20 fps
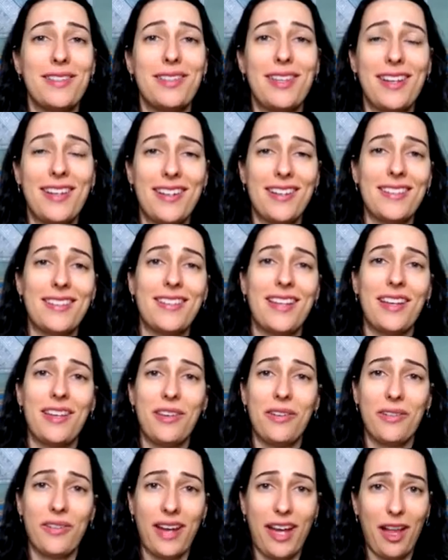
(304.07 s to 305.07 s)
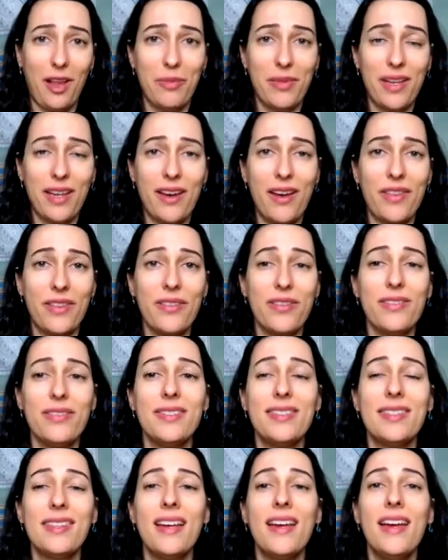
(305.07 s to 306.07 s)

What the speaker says: it is that you're helping others,